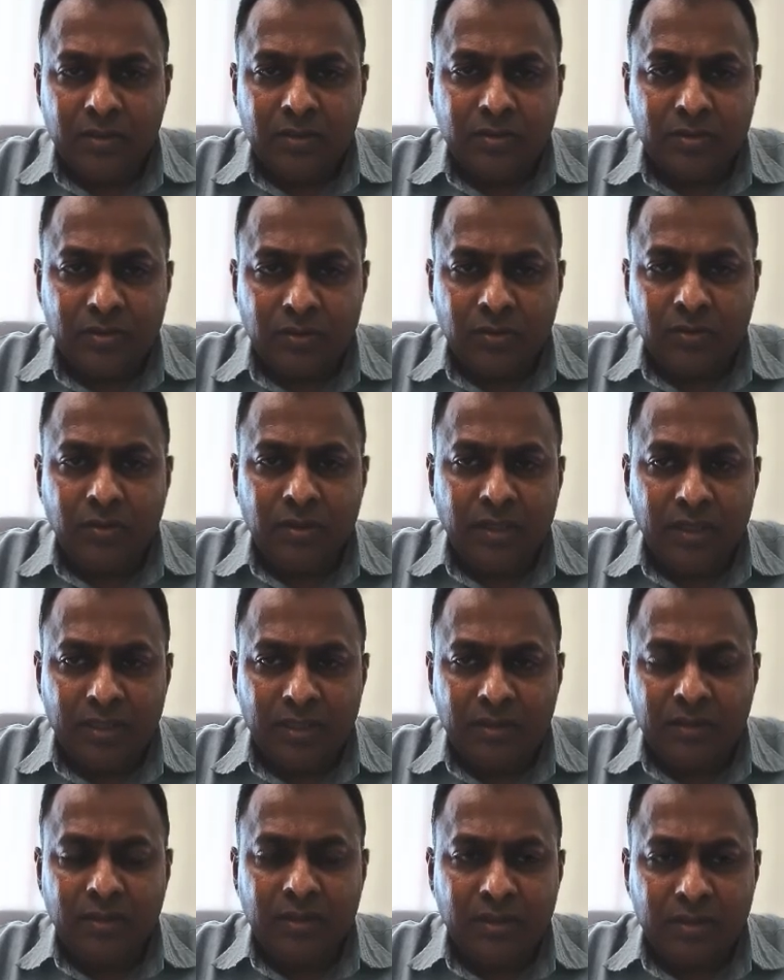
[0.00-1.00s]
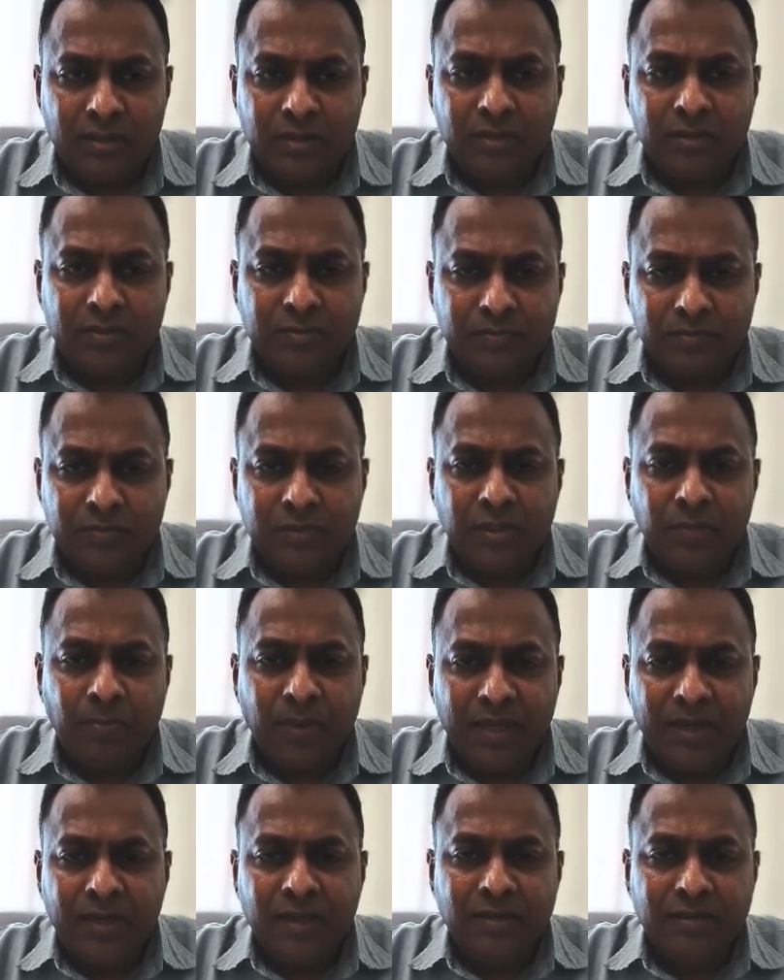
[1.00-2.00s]
So in the
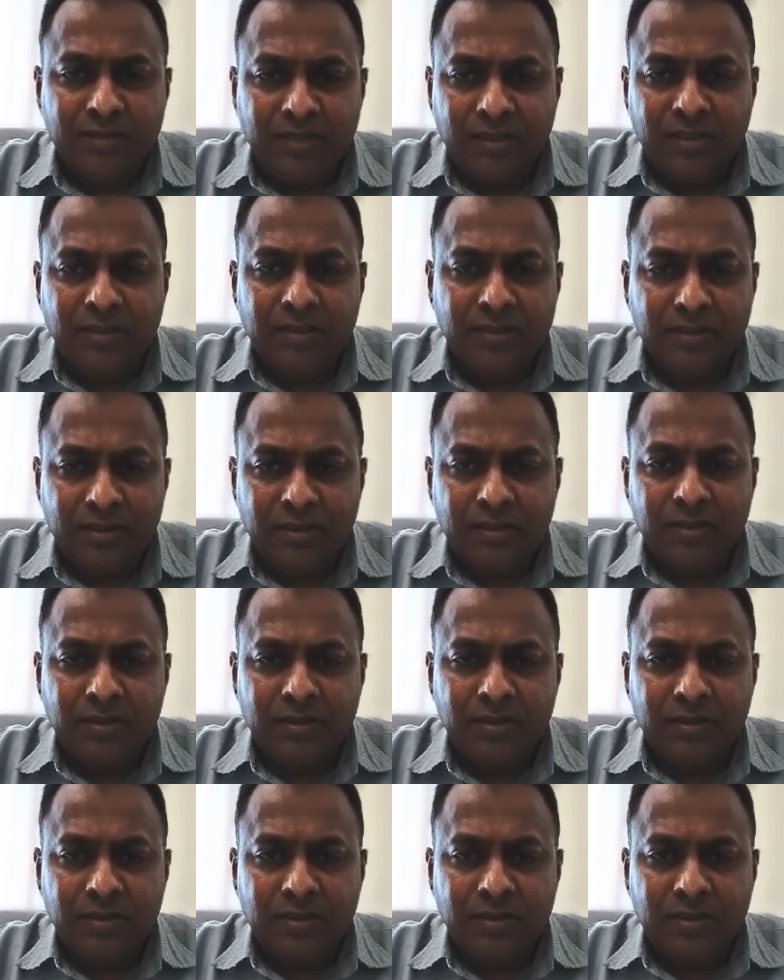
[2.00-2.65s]
penalty,